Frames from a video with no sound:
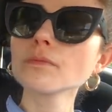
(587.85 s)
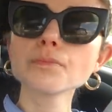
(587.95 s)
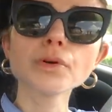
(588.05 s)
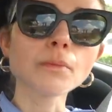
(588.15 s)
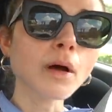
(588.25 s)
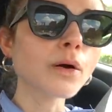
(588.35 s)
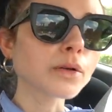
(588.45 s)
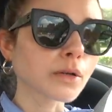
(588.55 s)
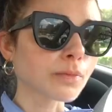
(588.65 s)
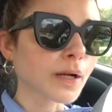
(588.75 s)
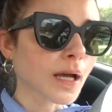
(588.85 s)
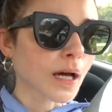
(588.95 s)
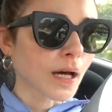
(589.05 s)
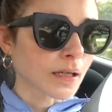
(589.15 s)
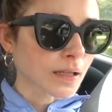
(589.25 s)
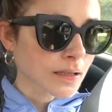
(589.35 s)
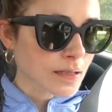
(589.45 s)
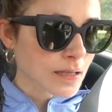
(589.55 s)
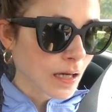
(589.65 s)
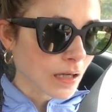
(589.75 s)
promote your brand in
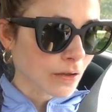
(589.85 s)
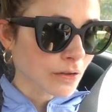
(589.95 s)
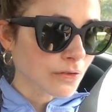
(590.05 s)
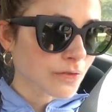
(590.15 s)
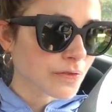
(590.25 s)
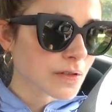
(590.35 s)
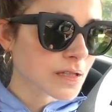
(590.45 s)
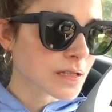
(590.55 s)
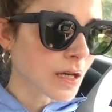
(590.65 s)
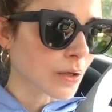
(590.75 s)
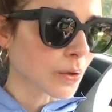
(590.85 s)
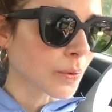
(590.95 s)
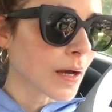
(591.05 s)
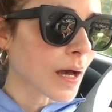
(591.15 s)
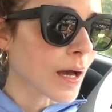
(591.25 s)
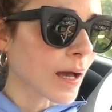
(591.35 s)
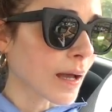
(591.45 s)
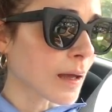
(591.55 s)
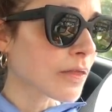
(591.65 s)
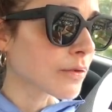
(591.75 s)
this kind of subtle
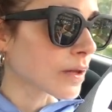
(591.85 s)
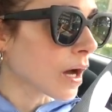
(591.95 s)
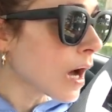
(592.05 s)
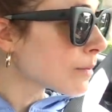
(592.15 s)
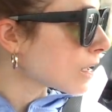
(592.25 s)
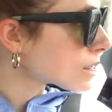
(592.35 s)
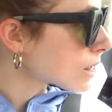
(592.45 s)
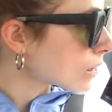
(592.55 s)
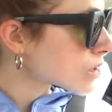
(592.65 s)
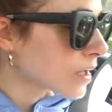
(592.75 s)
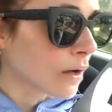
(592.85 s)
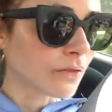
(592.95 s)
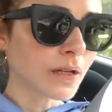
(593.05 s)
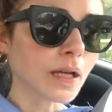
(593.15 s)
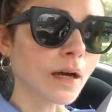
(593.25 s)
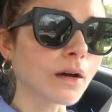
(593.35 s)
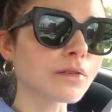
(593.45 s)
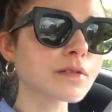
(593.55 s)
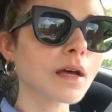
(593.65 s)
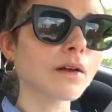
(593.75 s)
way through the comments section of
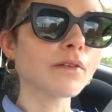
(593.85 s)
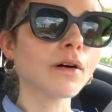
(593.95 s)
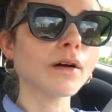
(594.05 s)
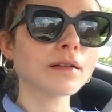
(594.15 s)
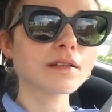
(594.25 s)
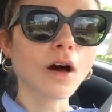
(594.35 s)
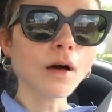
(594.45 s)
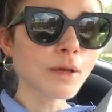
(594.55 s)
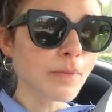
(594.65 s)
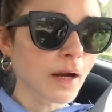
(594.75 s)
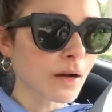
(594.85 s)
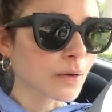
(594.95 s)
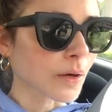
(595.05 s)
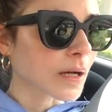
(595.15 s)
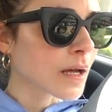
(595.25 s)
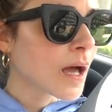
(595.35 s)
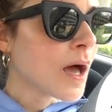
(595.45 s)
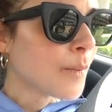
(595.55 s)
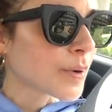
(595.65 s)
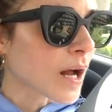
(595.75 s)
videos. I, I, call me paranoid,
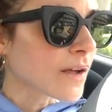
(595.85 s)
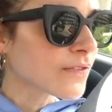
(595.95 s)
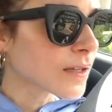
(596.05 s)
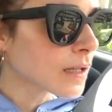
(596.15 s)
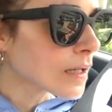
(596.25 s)
but I feel